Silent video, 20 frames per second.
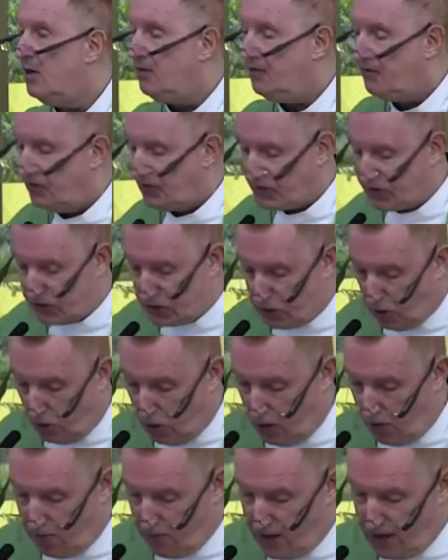The
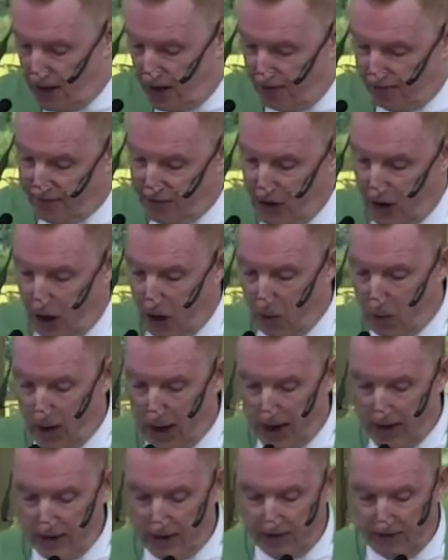story of Noah
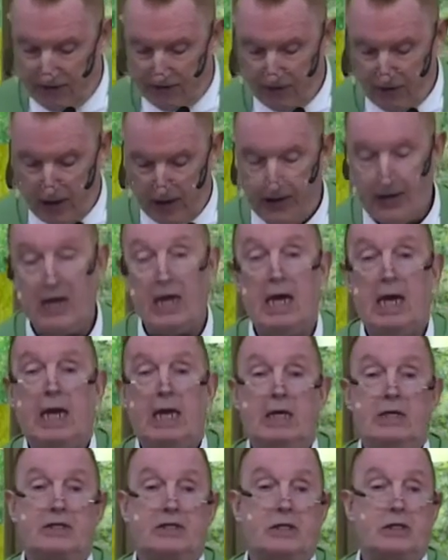and the flood
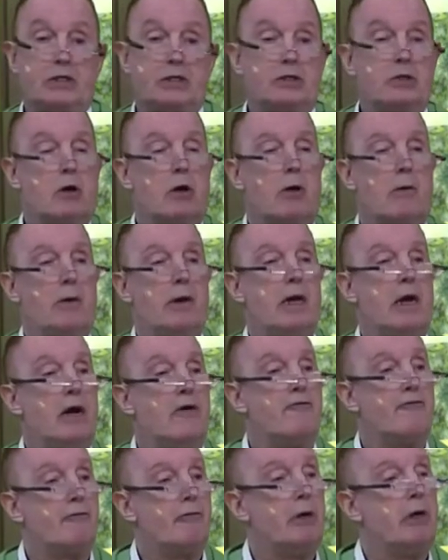is the story
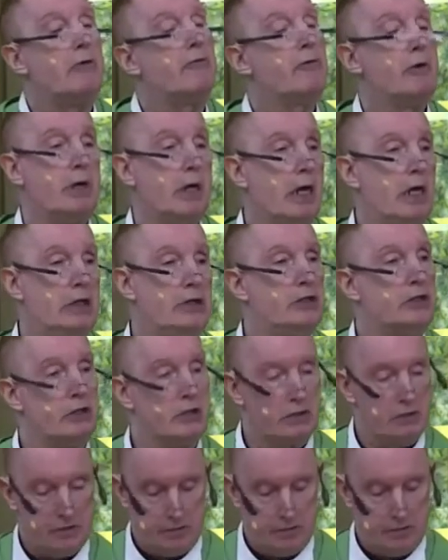of recreation.